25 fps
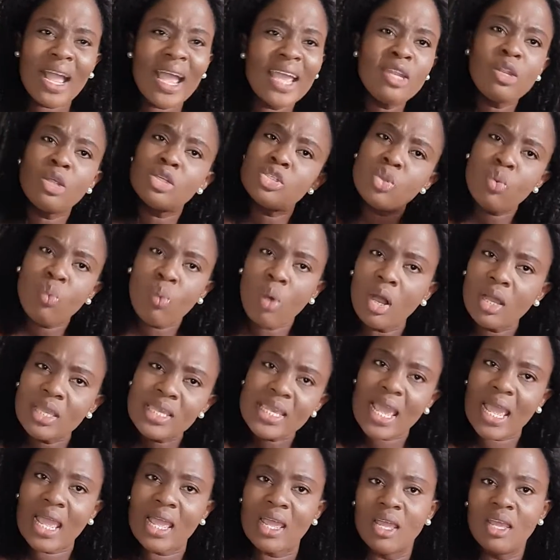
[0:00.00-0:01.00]
it doesn't work
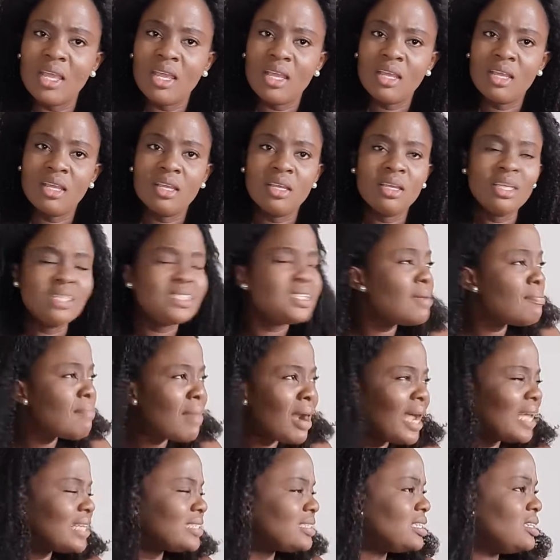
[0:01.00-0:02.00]
here. It's
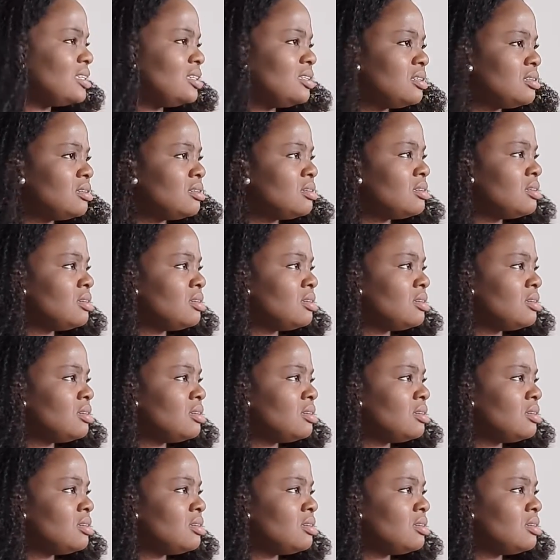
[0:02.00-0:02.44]
embarrassing.